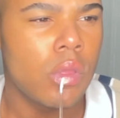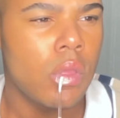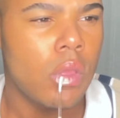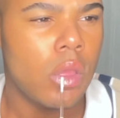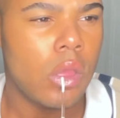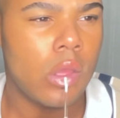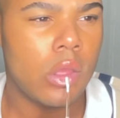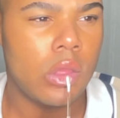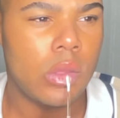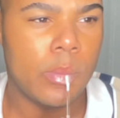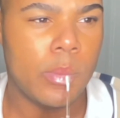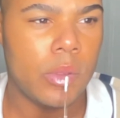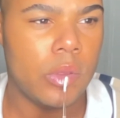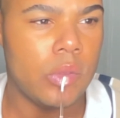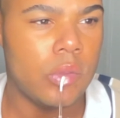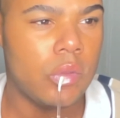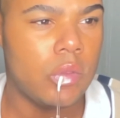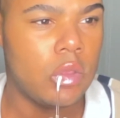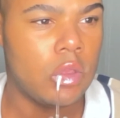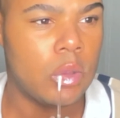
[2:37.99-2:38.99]
but you
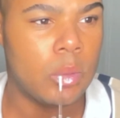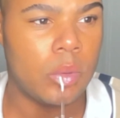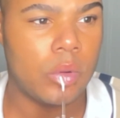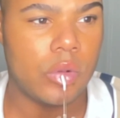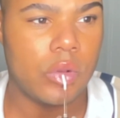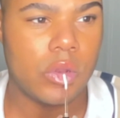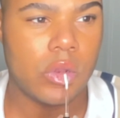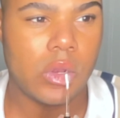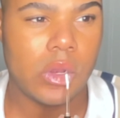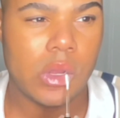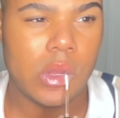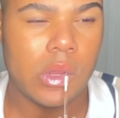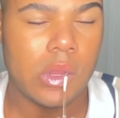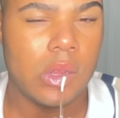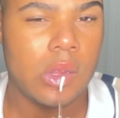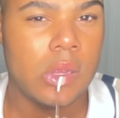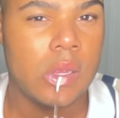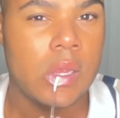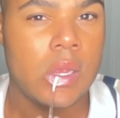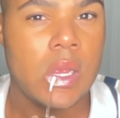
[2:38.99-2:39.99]
see how much
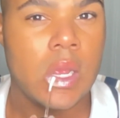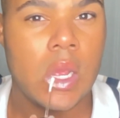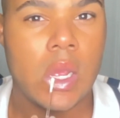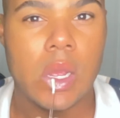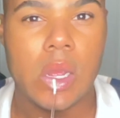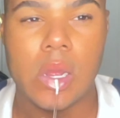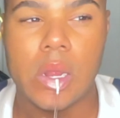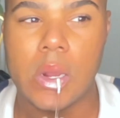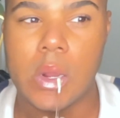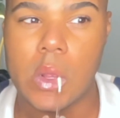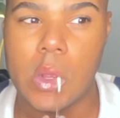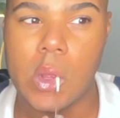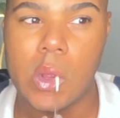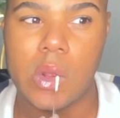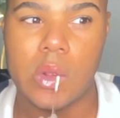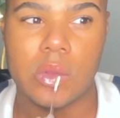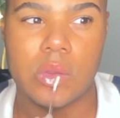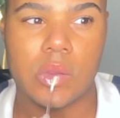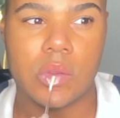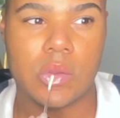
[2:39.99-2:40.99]

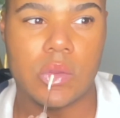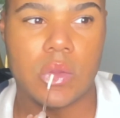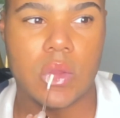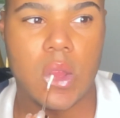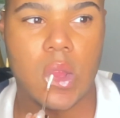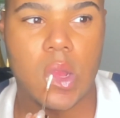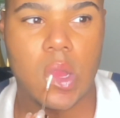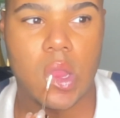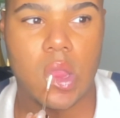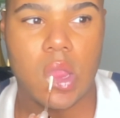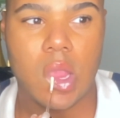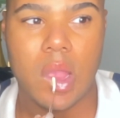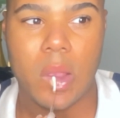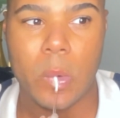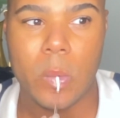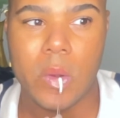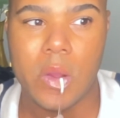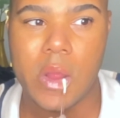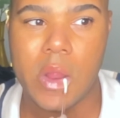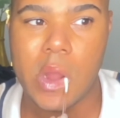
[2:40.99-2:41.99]
gloss is just with that
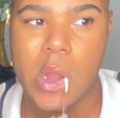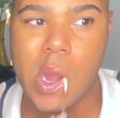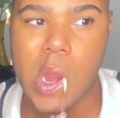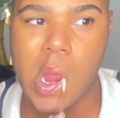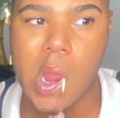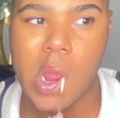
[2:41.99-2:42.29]
one.